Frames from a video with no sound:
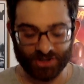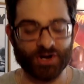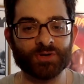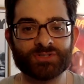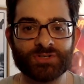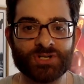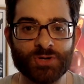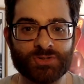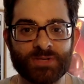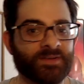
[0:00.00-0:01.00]
Go to
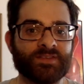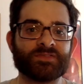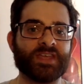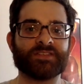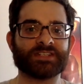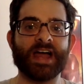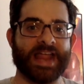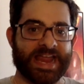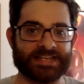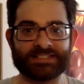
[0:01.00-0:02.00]
YouTube, even if it's not
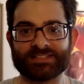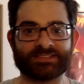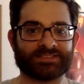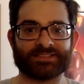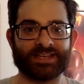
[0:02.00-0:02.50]
ACE,